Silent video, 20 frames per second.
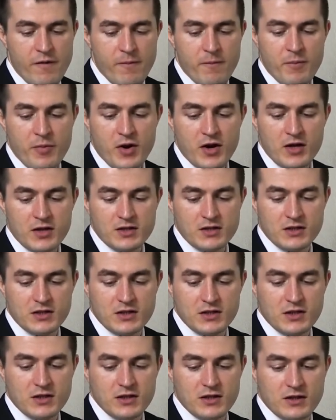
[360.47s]
but
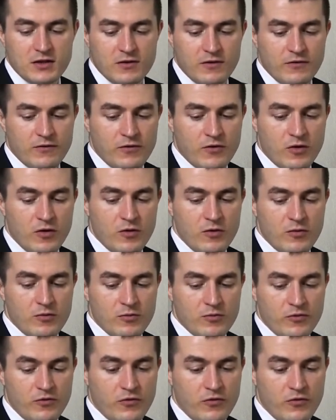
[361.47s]
from